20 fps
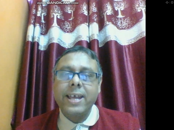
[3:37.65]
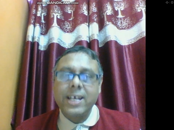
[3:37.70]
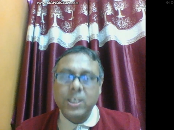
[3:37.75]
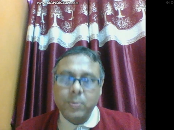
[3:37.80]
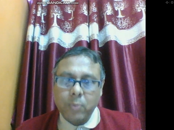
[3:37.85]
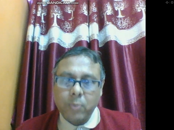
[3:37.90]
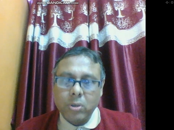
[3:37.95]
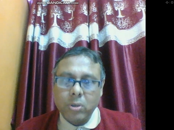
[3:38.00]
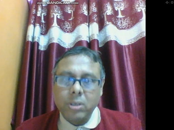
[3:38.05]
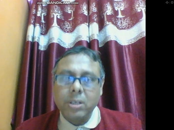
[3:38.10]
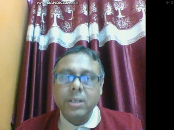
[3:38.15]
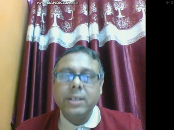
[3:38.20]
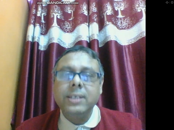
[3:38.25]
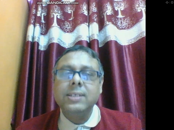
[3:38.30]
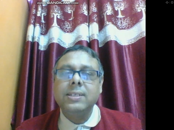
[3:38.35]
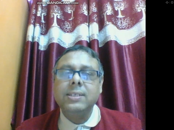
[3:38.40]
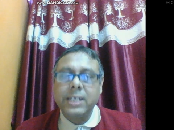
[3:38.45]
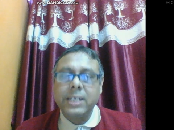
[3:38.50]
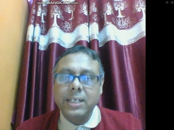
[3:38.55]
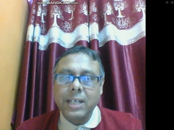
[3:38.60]
export
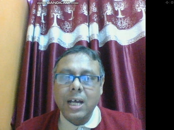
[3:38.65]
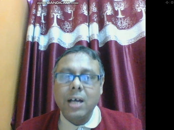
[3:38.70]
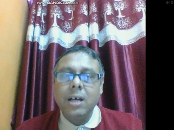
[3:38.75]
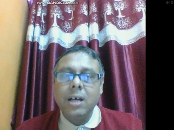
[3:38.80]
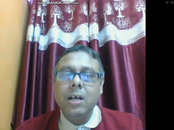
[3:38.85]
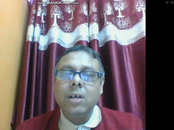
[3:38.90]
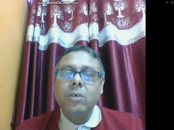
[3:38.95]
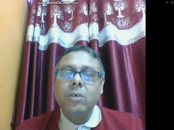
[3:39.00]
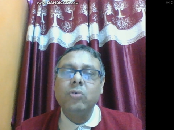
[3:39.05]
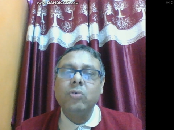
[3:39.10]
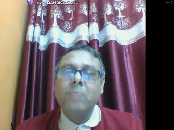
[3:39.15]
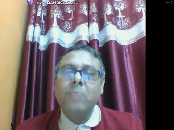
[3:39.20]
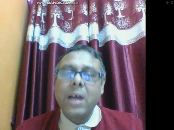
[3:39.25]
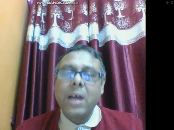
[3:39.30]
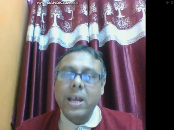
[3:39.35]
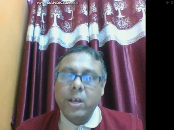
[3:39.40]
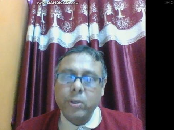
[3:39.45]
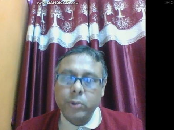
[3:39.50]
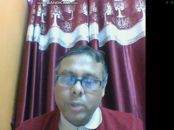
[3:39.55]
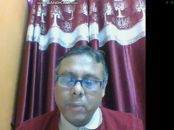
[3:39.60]
his data to
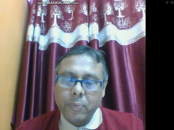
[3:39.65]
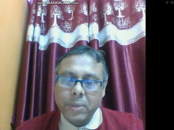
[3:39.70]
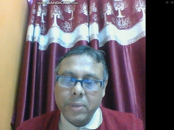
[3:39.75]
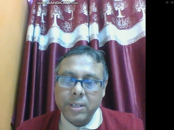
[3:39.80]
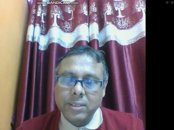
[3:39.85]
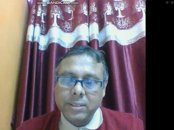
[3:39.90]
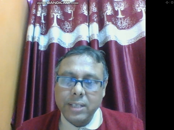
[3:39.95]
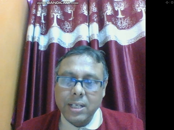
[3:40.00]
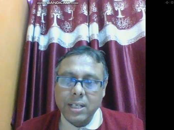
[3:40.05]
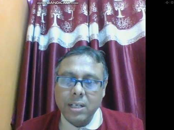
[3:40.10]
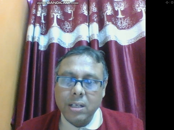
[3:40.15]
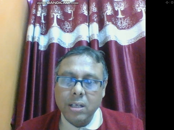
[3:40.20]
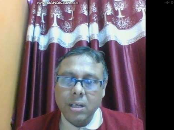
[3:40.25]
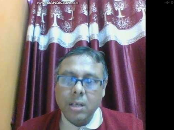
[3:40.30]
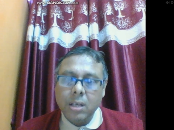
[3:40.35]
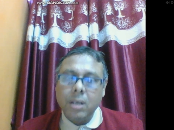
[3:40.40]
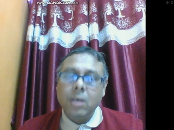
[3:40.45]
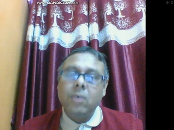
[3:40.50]
Microsoft Excel